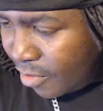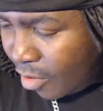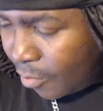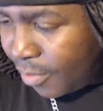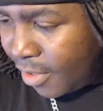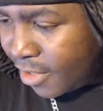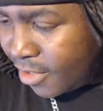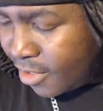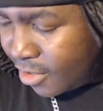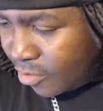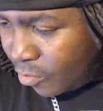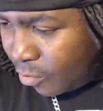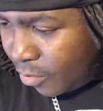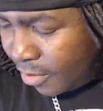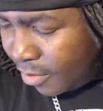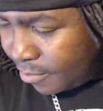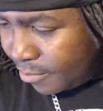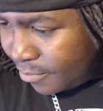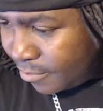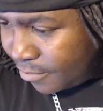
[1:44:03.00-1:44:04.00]
or PlayStation
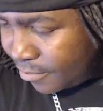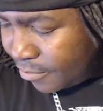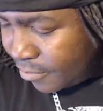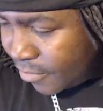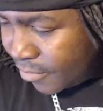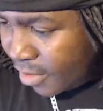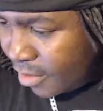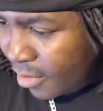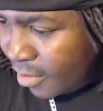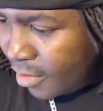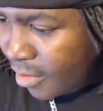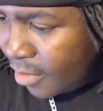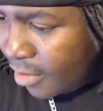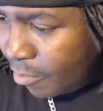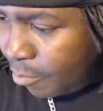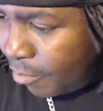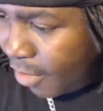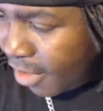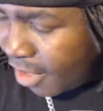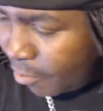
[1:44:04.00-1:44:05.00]
1.
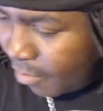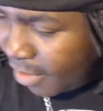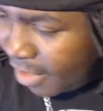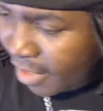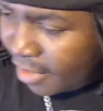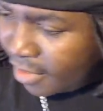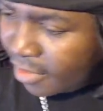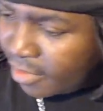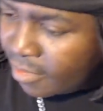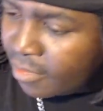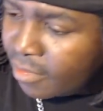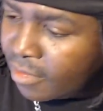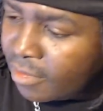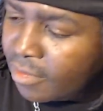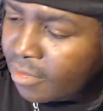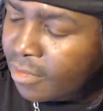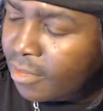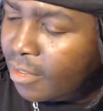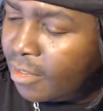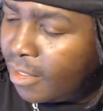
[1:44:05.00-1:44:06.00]
Mega Man,
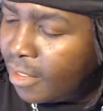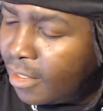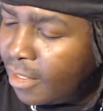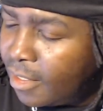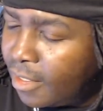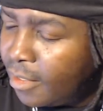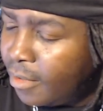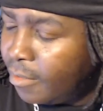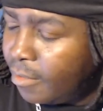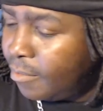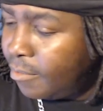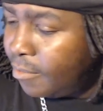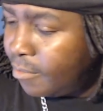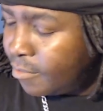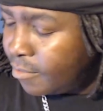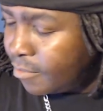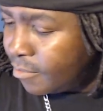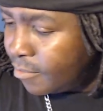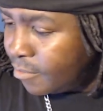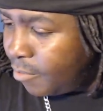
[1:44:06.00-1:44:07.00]
um,
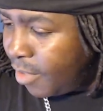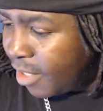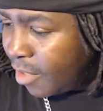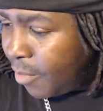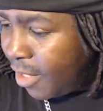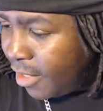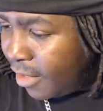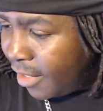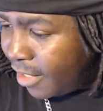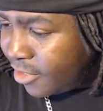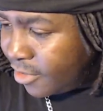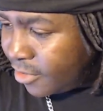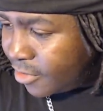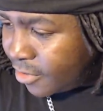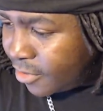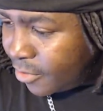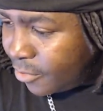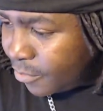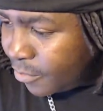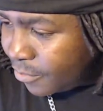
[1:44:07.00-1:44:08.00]
Mega Man Legends
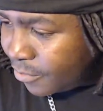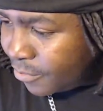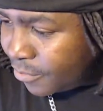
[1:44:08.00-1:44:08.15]
2.